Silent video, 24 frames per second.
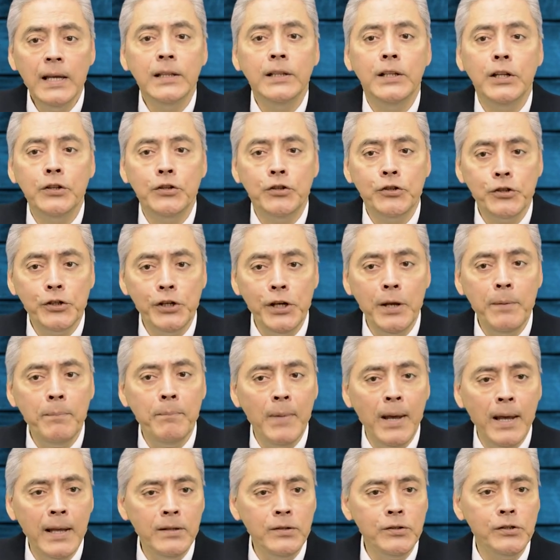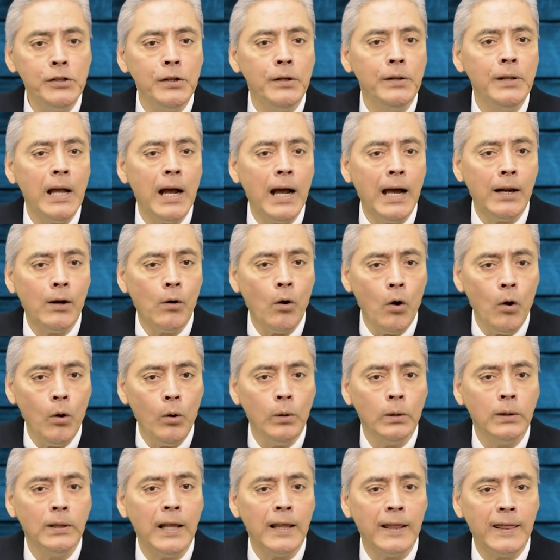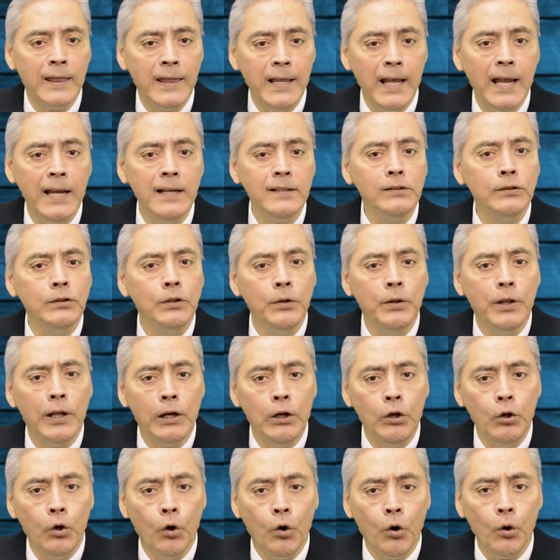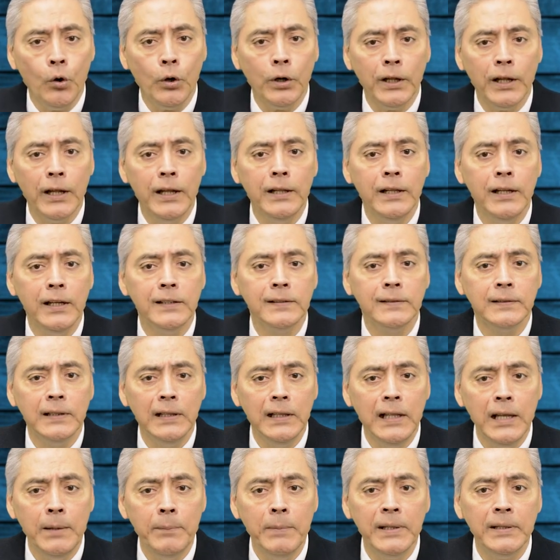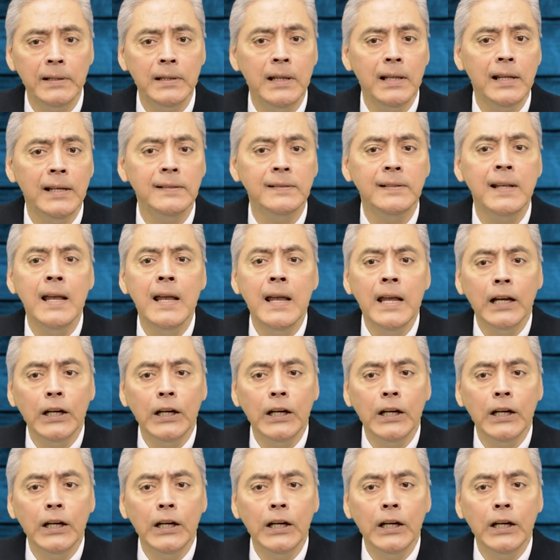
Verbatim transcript: did she mention at all that thanks to the Lord in his limitless